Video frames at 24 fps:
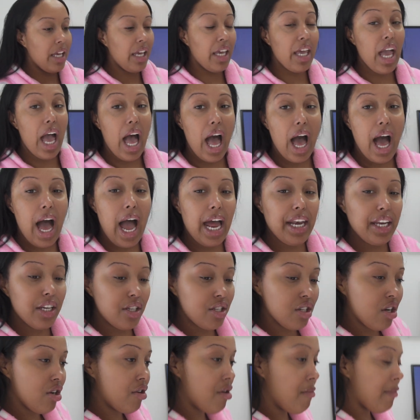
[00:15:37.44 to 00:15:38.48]
yeah i need
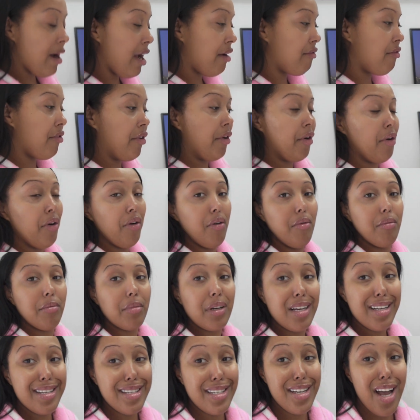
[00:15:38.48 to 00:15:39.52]
to go to my room
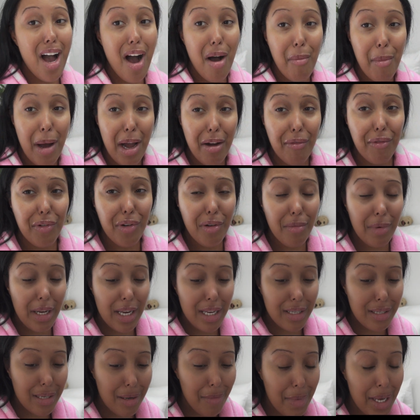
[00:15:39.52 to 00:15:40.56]
because yeah, my room
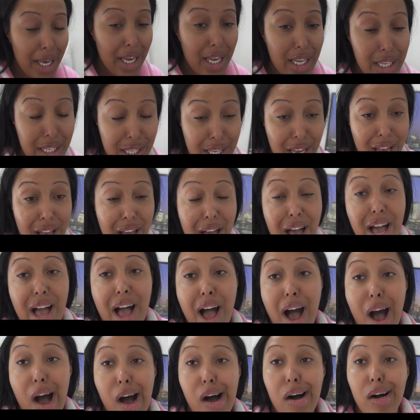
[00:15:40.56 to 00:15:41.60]
it's a mess
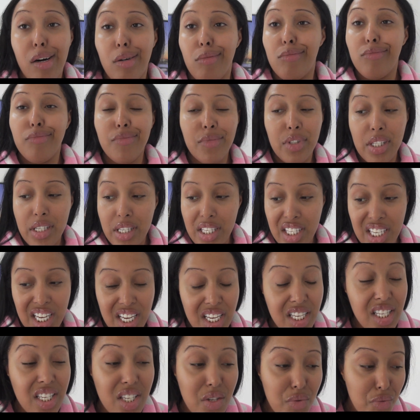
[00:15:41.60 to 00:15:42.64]
um
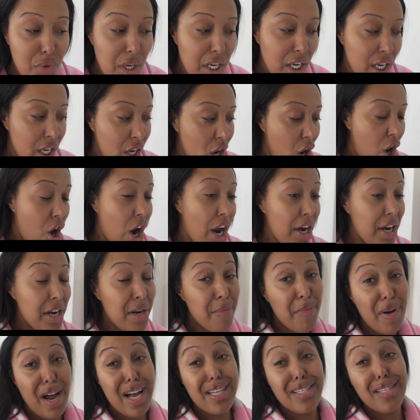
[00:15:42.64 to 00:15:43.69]
since we are in the
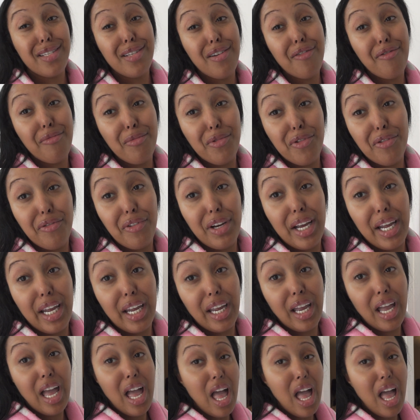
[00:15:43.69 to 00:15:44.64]
process of moving